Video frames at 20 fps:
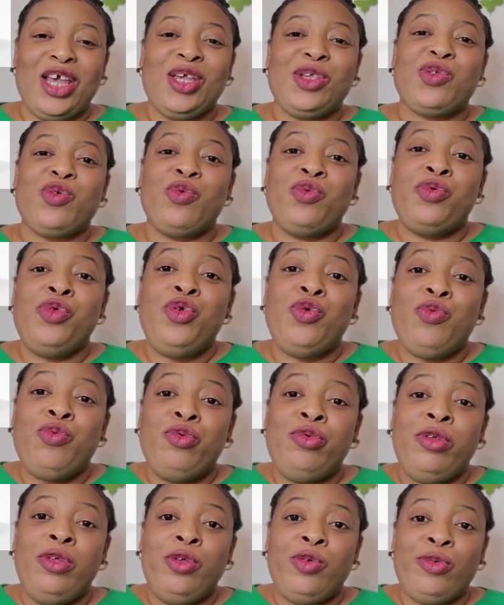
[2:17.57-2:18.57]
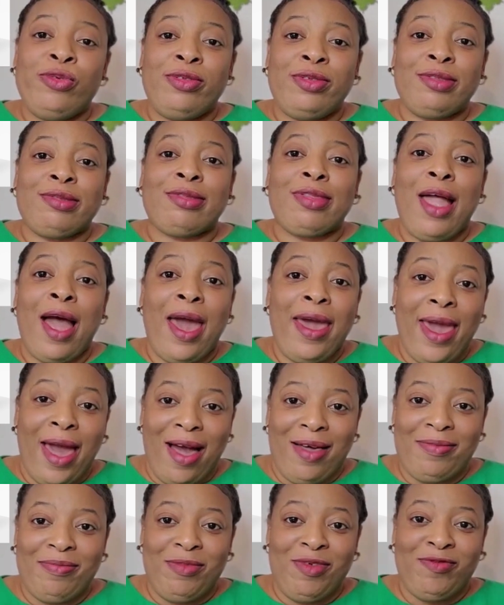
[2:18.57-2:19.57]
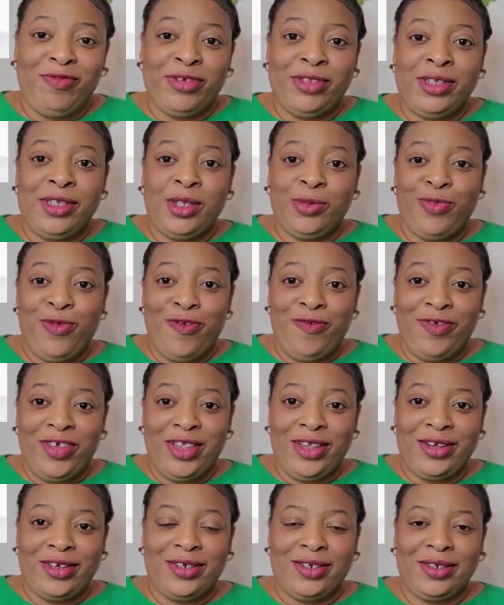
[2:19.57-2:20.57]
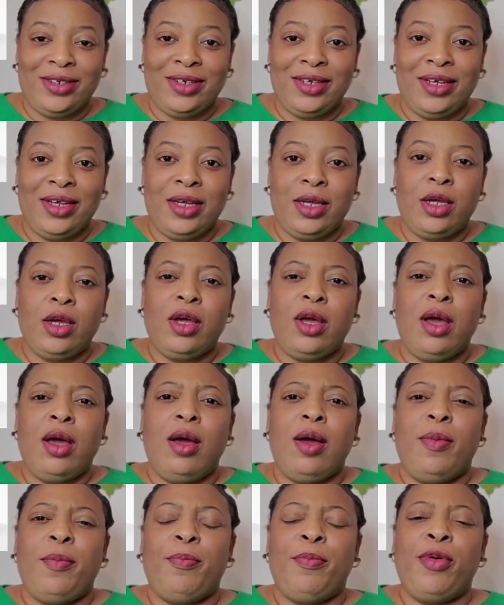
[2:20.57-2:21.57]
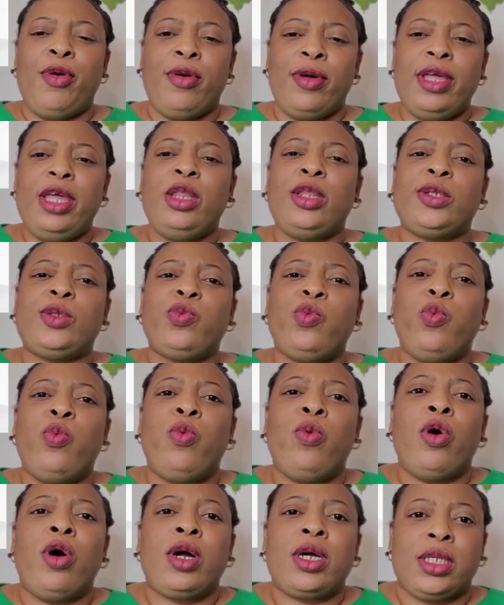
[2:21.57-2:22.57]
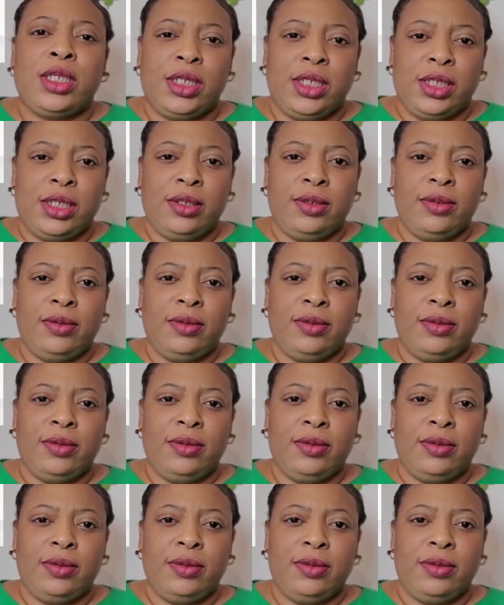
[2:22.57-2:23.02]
So you will use tire before this will finish. But it works.